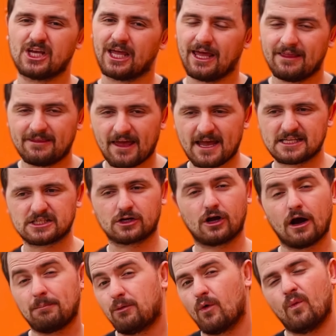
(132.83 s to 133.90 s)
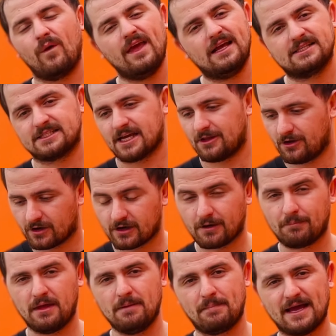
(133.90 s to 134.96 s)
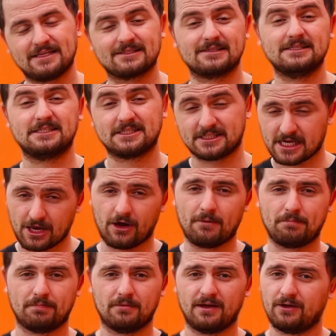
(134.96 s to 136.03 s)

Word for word: it takes a couple weeks and you're gonna be basically set up